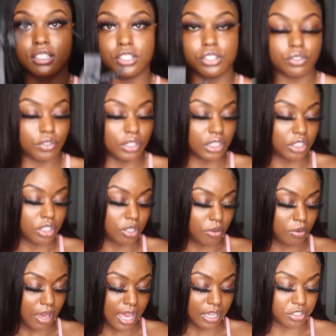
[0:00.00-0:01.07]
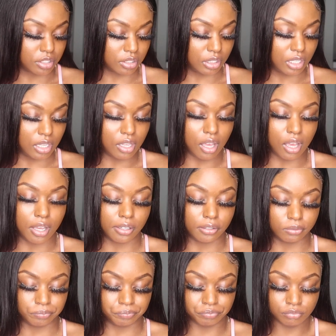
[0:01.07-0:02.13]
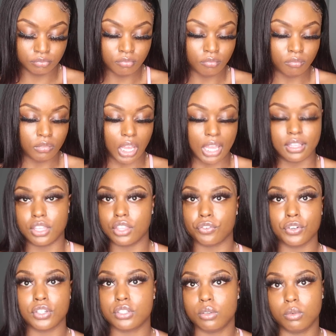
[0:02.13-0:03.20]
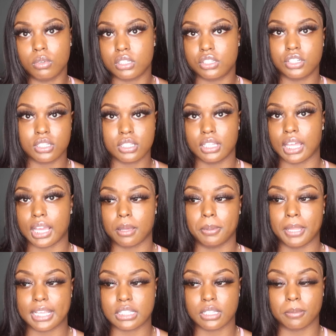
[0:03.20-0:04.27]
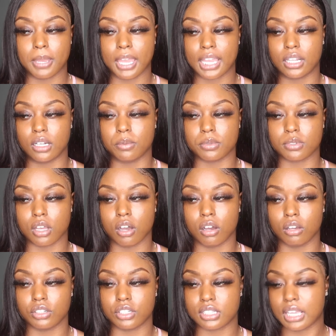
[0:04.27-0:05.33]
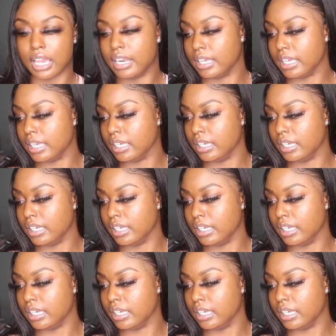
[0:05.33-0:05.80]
These are really cute actually. And then the frontal was just in like a plastic bag, and it was all just kind of